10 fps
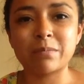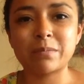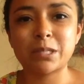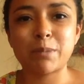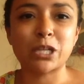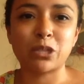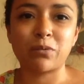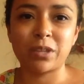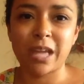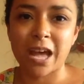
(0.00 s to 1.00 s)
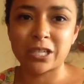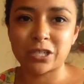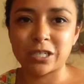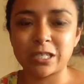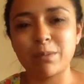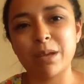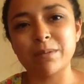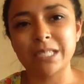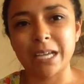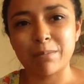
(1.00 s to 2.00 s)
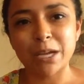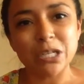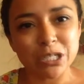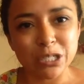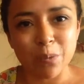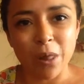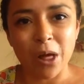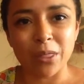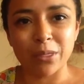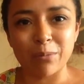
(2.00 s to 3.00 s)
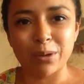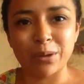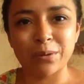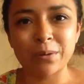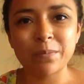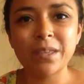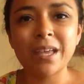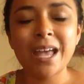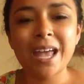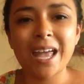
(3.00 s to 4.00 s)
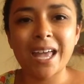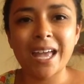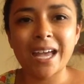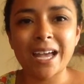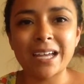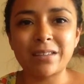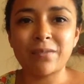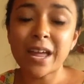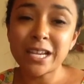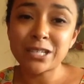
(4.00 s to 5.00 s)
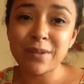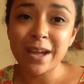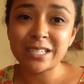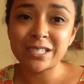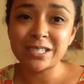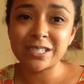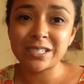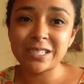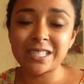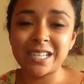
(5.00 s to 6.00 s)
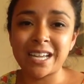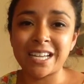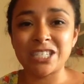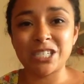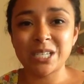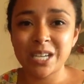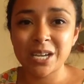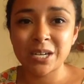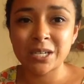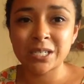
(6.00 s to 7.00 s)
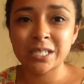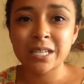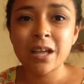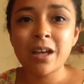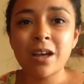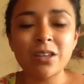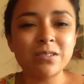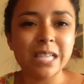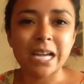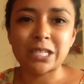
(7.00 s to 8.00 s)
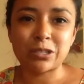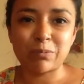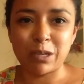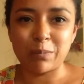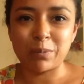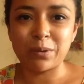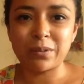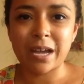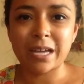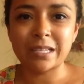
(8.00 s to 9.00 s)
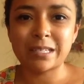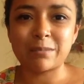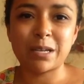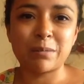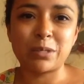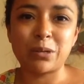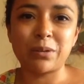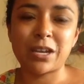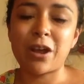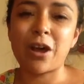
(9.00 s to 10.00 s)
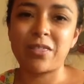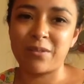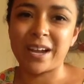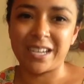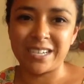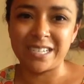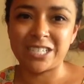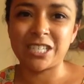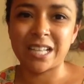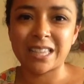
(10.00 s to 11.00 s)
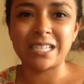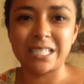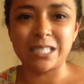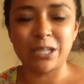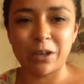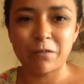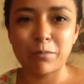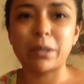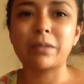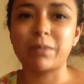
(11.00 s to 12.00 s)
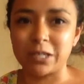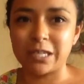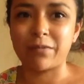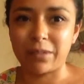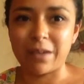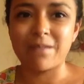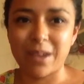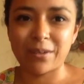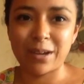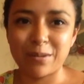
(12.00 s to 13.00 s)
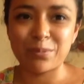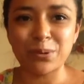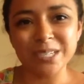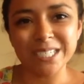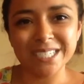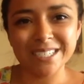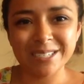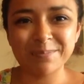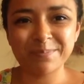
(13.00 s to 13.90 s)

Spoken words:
special for the astronauts to be able to take pictures while on the moon, and the flight directors, the engineers, all those extra people that sometimes don't get the recognition that they deserve, but are definitely very important.